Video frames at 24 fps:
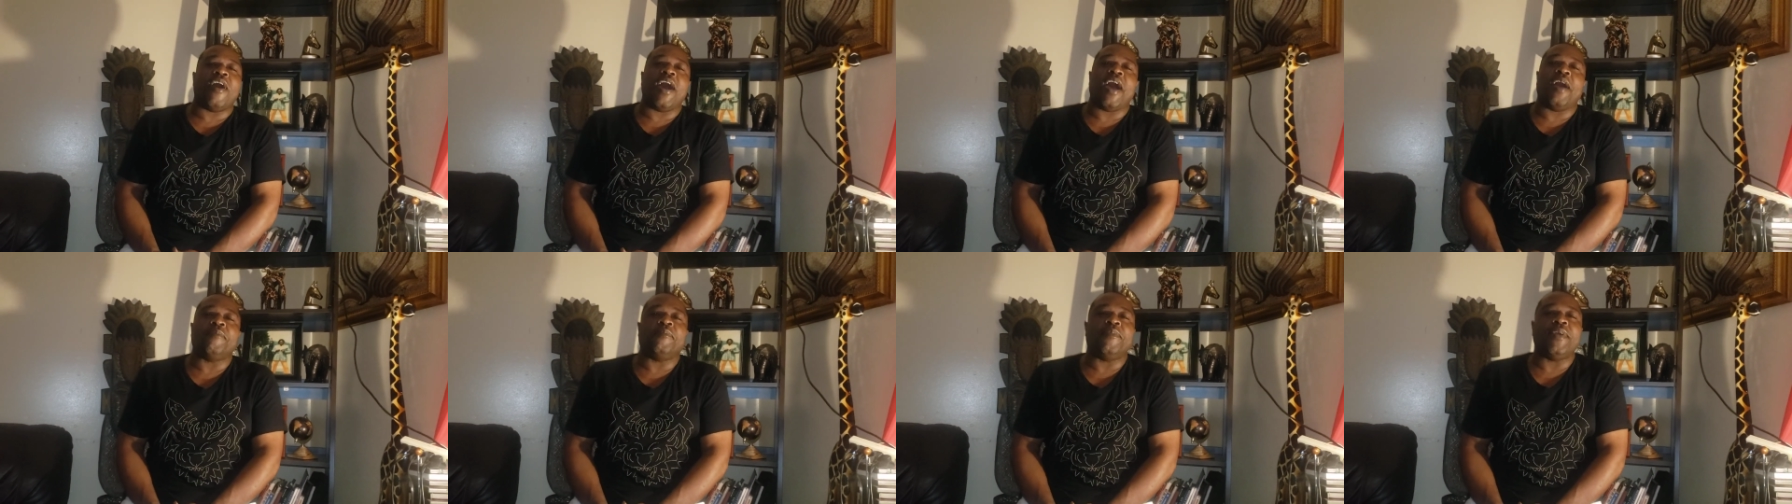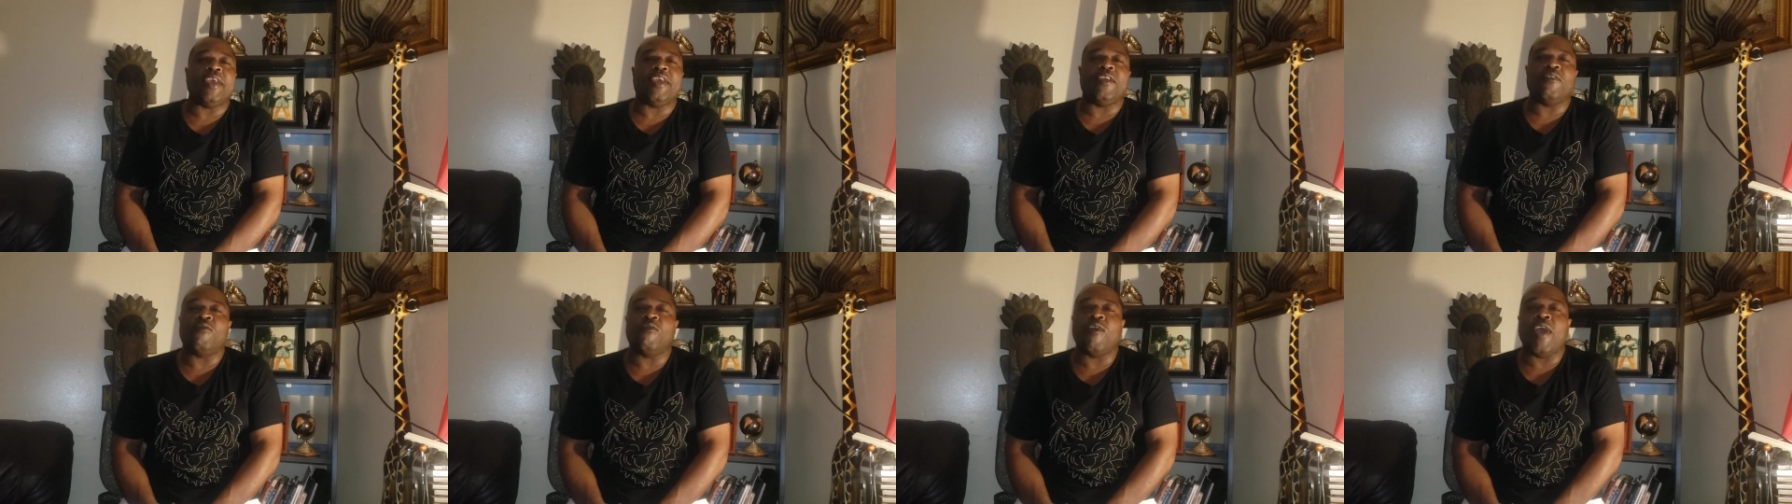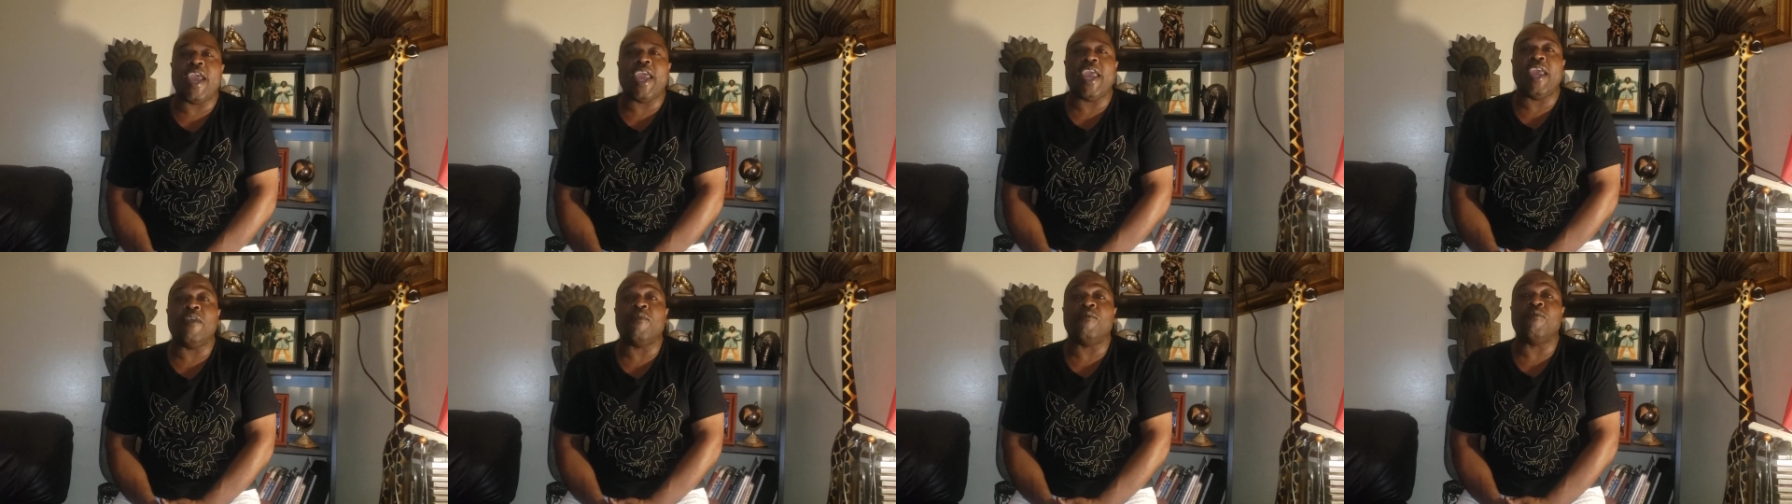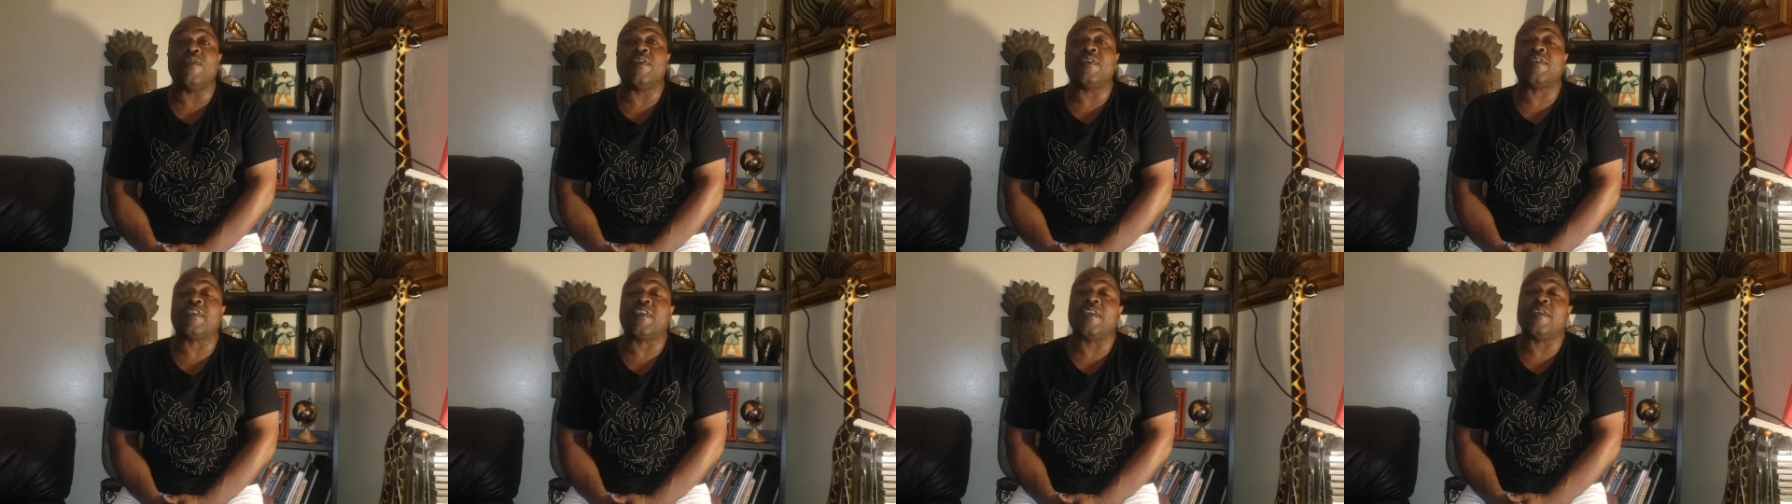I mean, Wayne
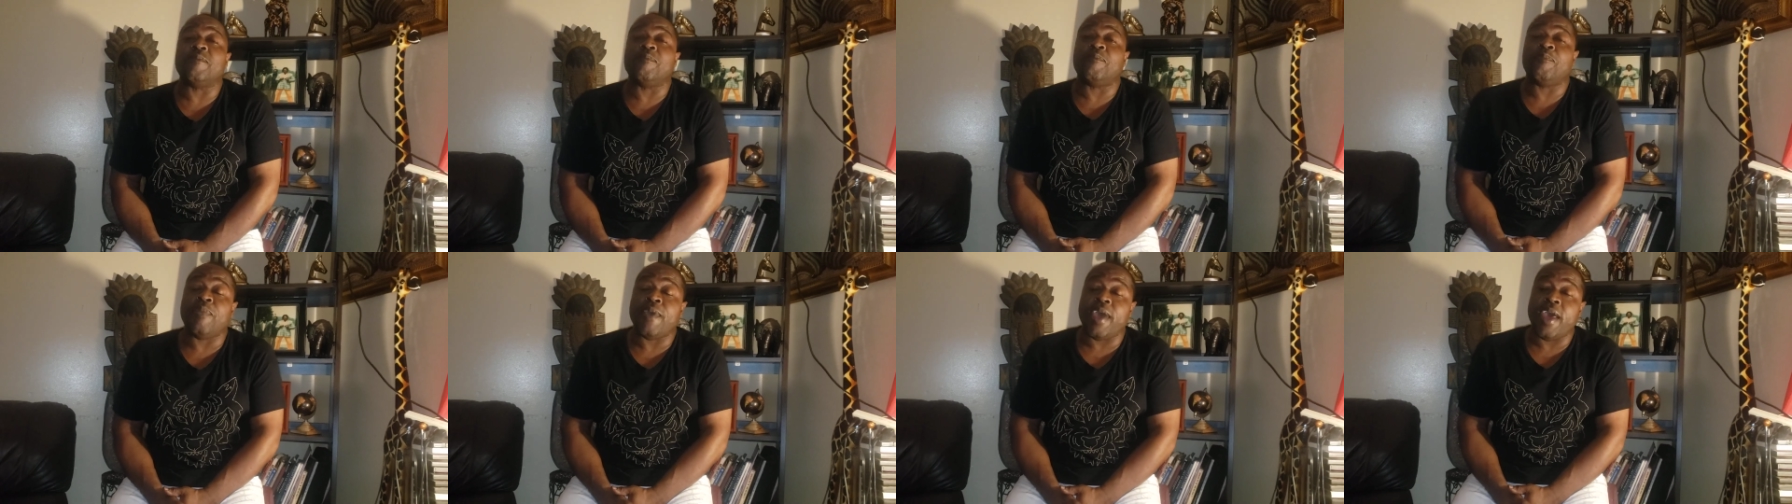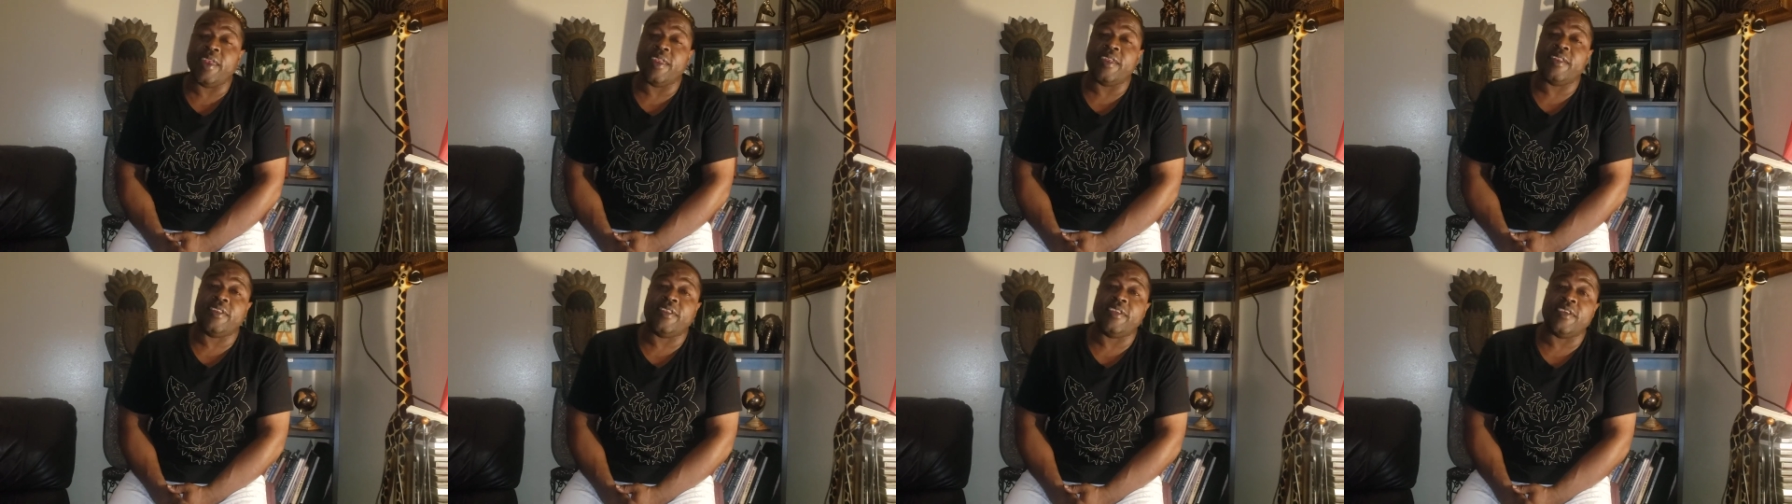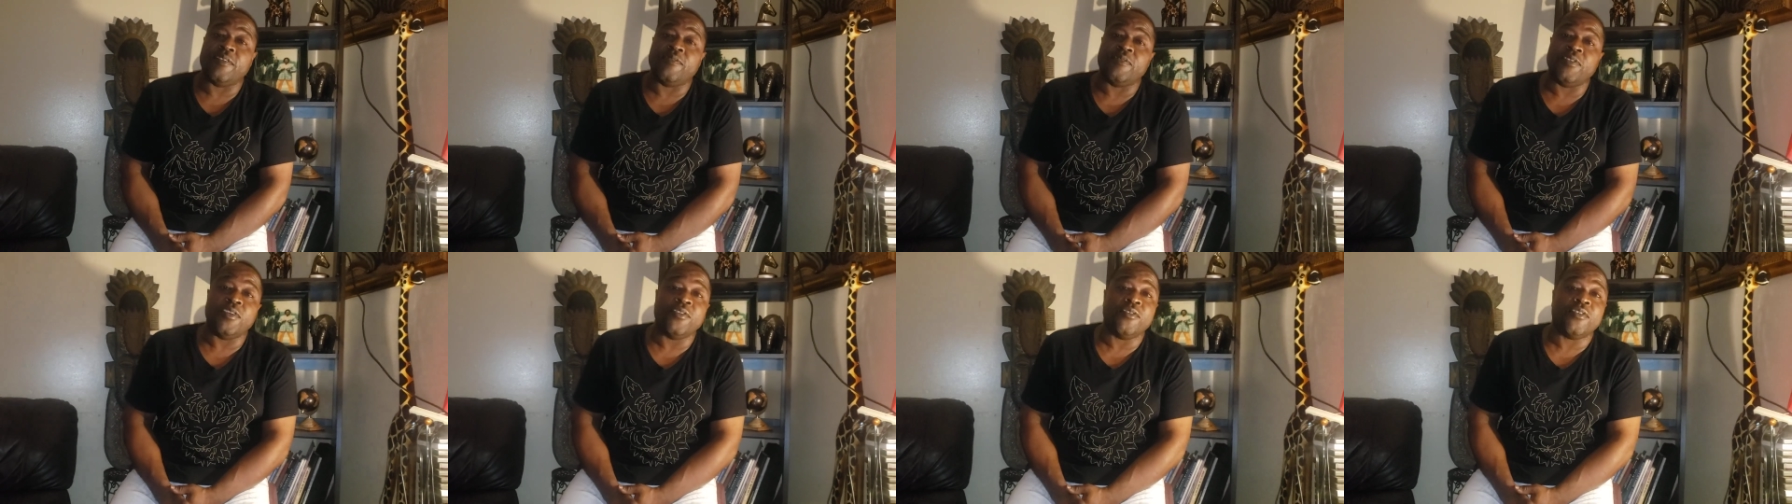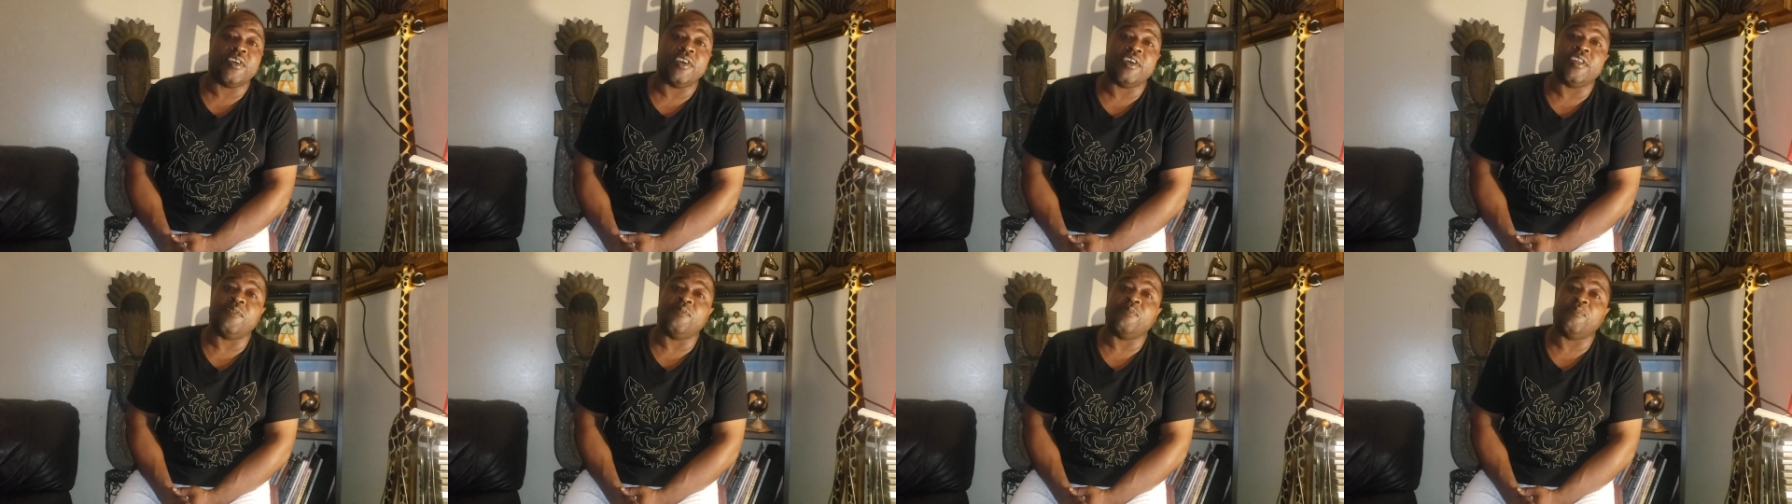was competitive. You
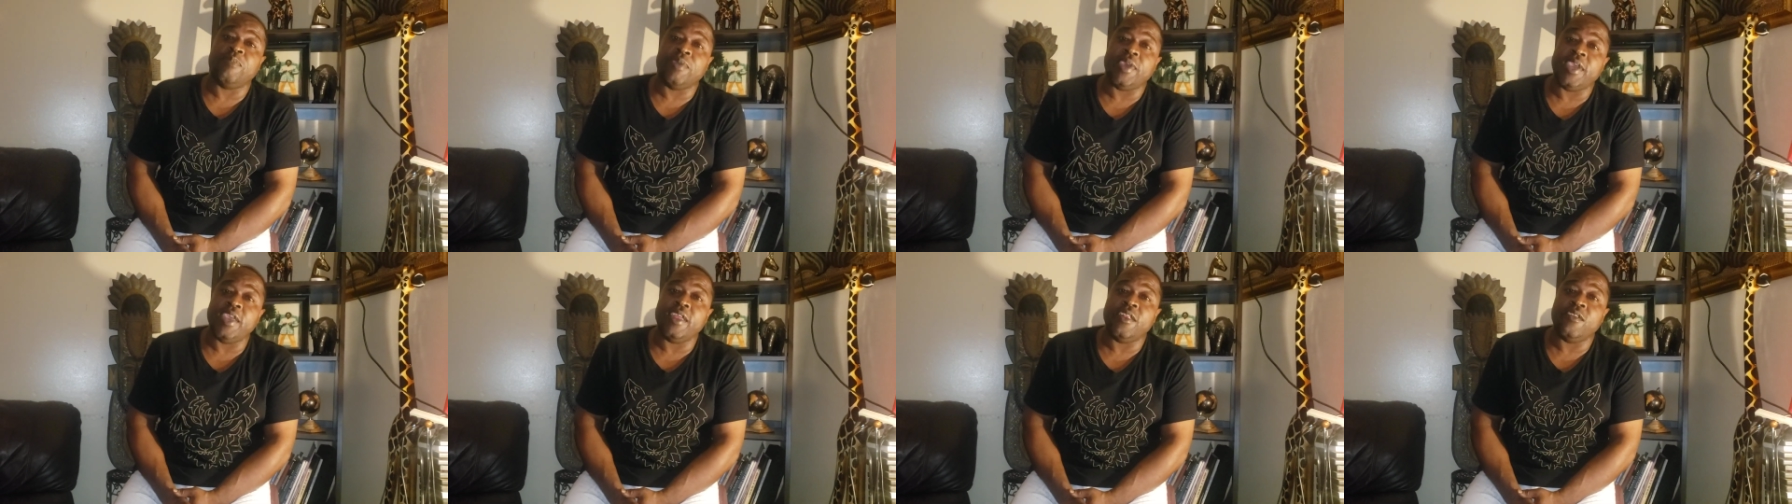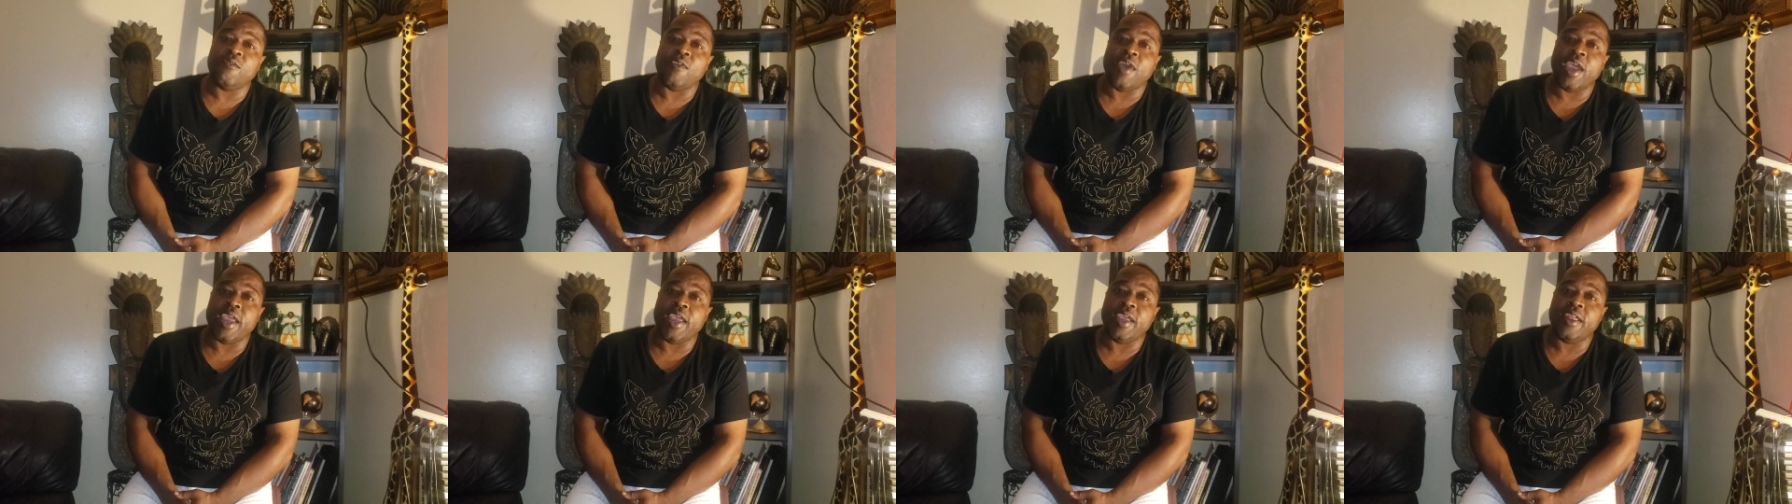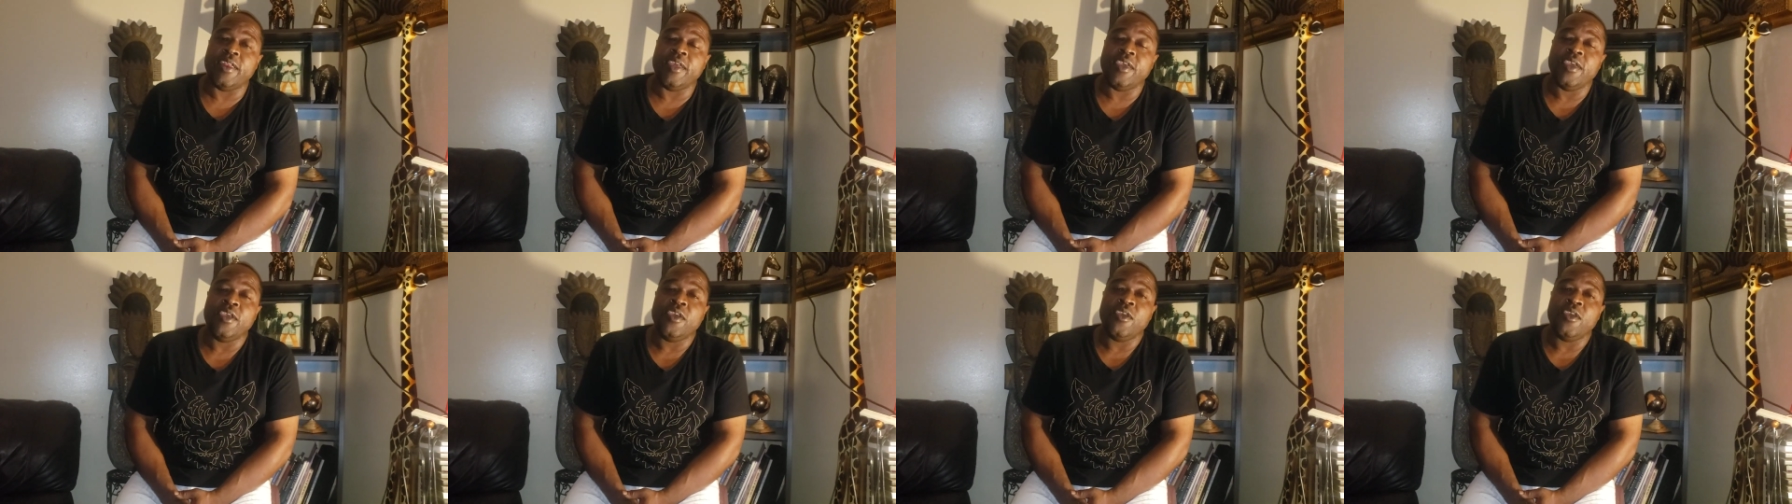couldn't beat Wayne.